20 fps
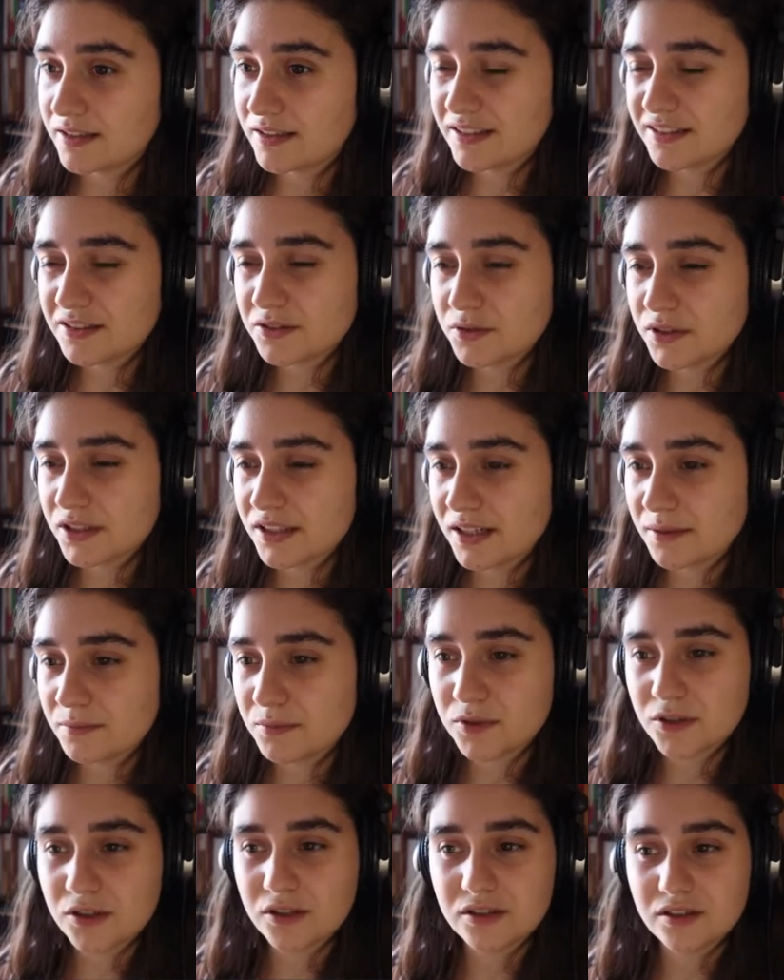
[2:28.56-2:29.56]
this one I'm
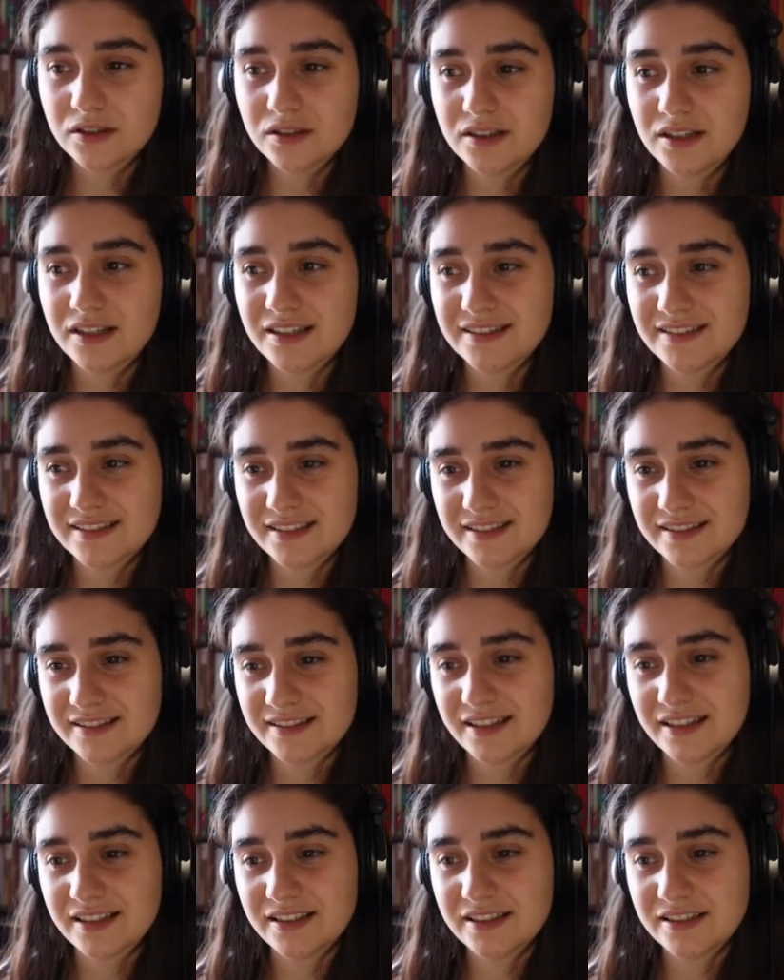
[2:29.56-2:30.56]
not as
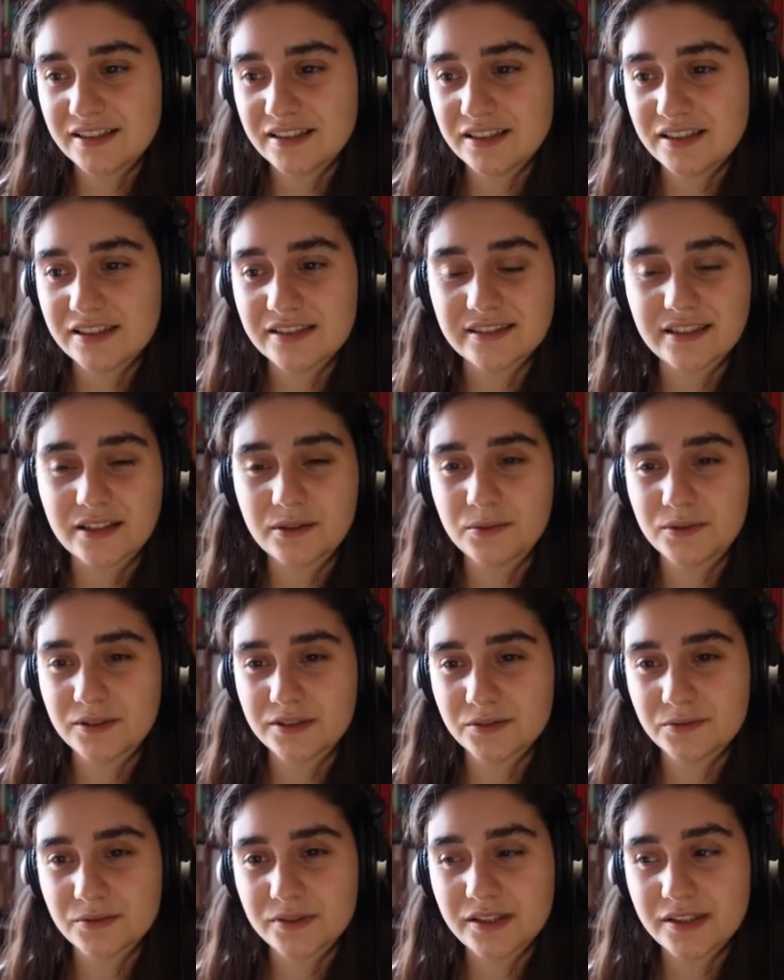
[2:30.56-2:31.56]
excited as I
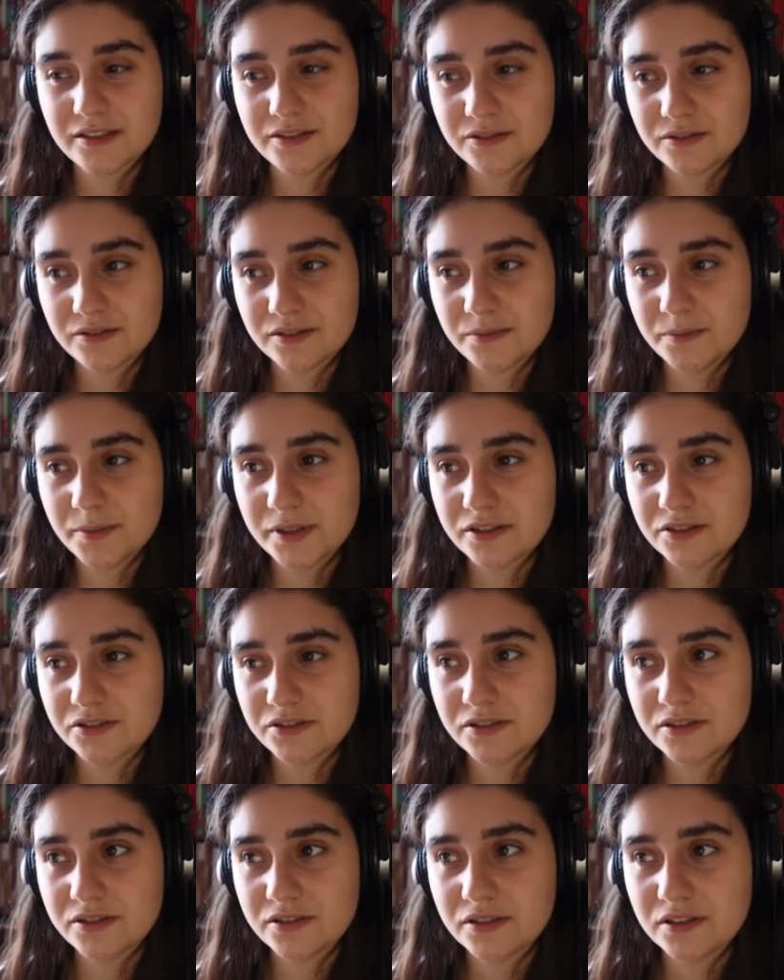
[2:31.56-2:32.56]
was when I took the
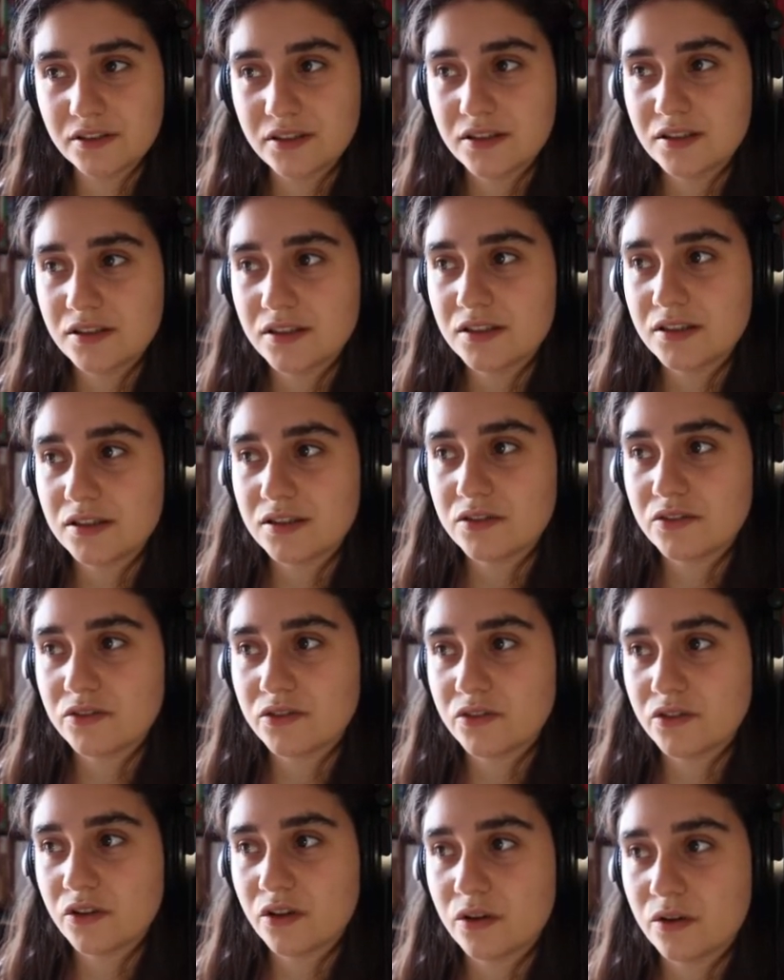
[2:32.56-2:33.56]
picture
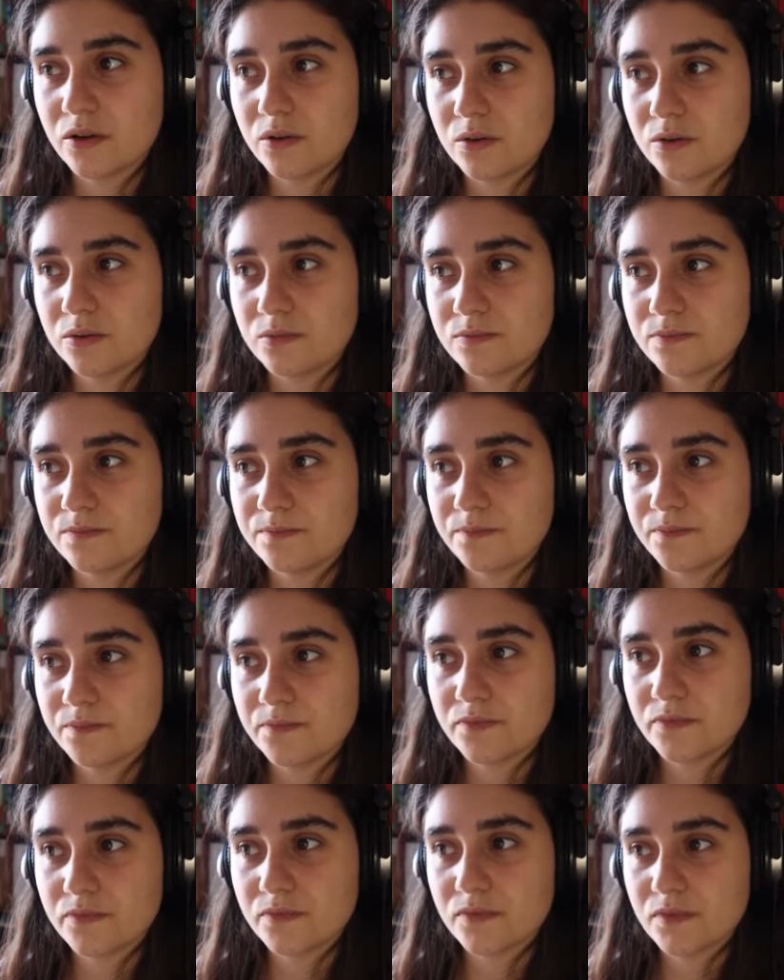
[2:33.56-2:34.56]
so
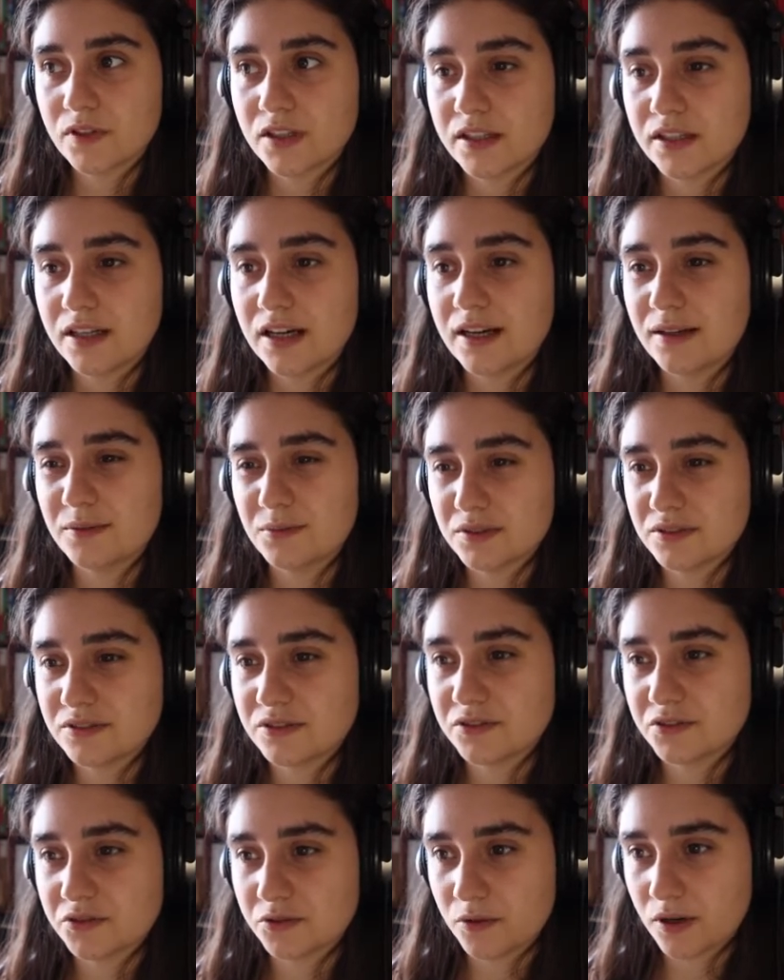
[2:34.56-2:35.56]
I want
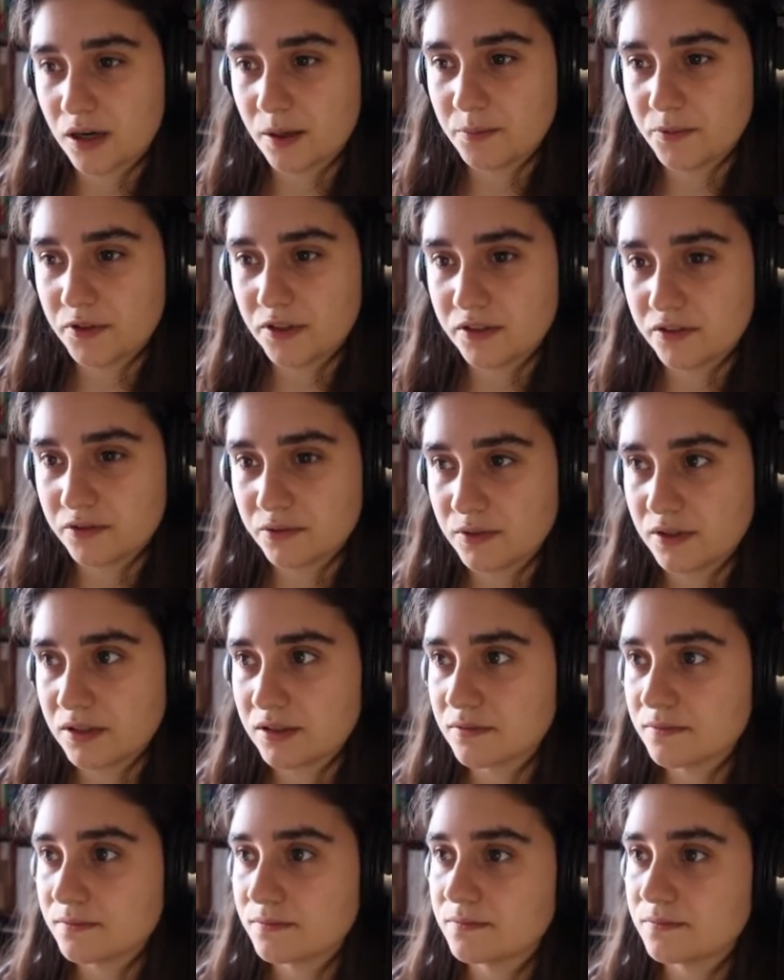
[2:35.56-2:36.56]
to scrap this
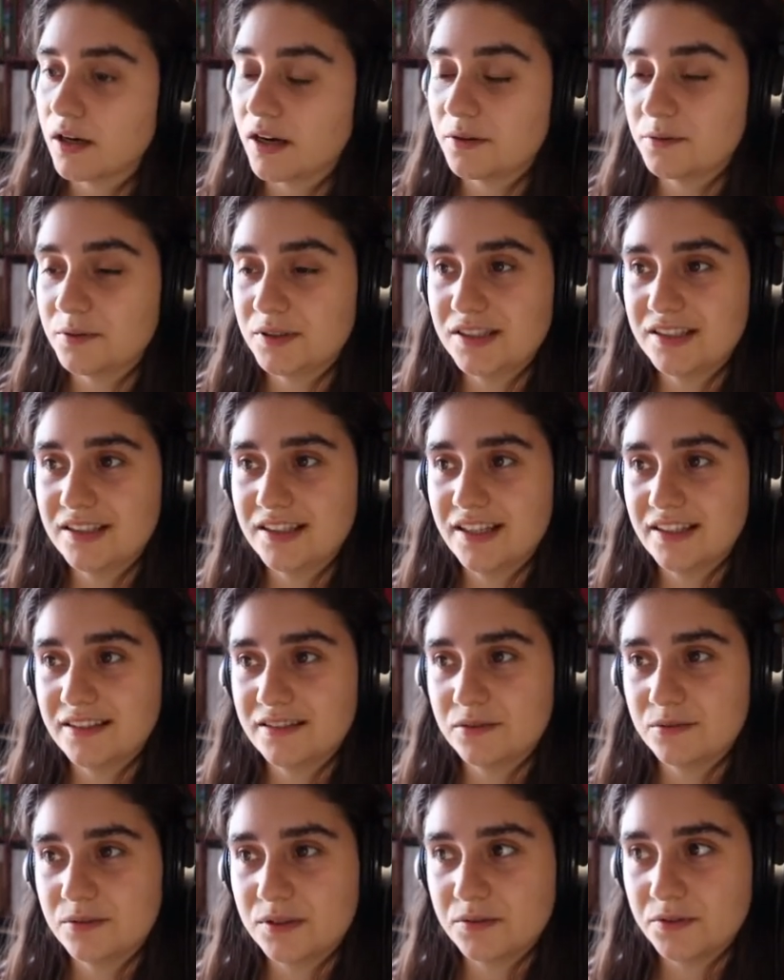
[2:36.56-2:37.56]
one. I really like
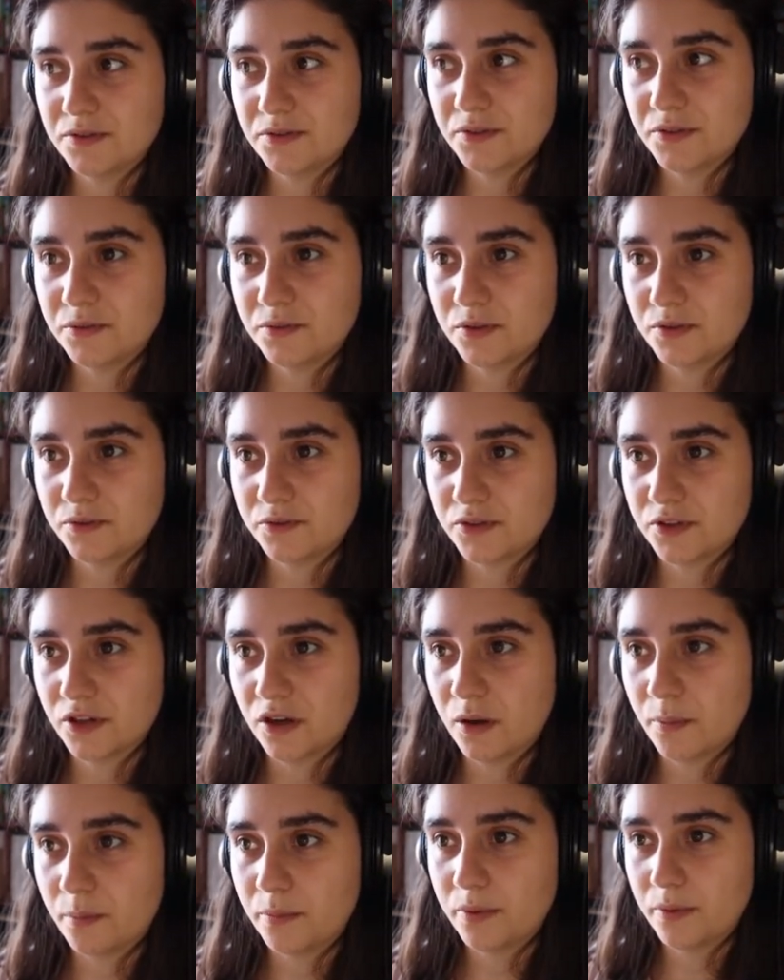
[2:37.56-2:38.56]
the one of the
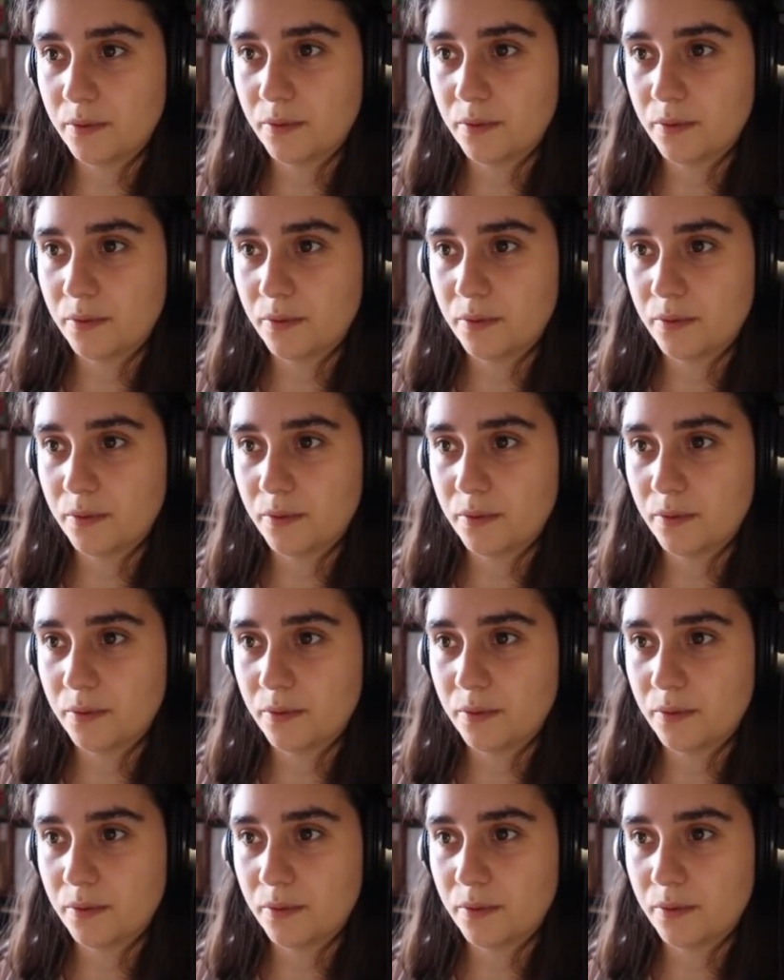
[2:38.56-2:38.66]
rooftop.